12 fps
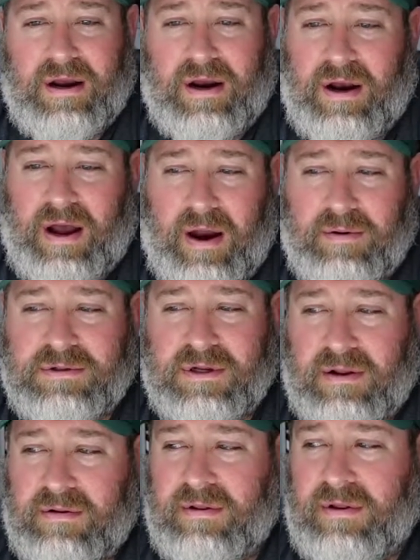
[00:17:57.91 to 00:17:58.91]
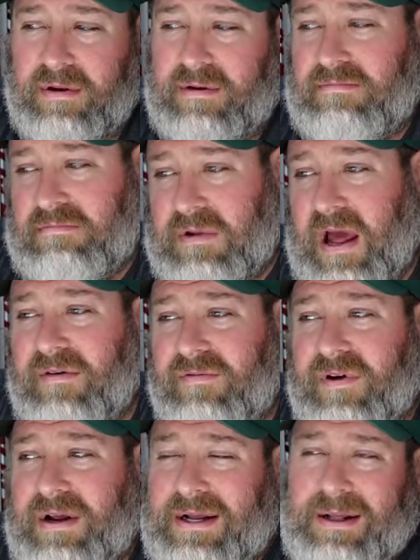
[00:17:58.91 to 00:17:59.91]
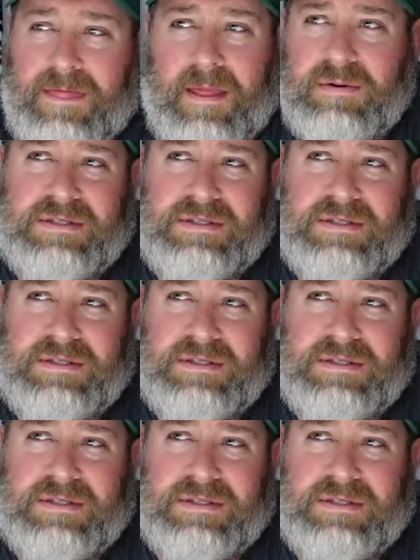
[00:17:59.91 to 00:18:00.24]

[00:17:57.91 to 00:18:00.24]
I was kind of, I wouldn't